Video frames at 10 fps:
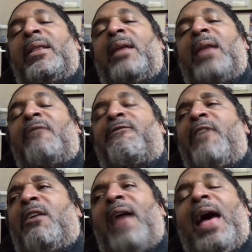then they
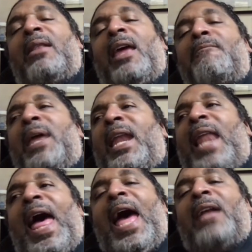figure out they've been
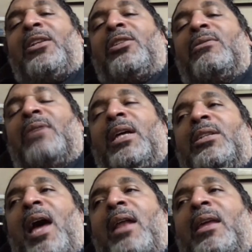lied to, as
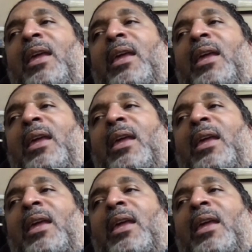Dr.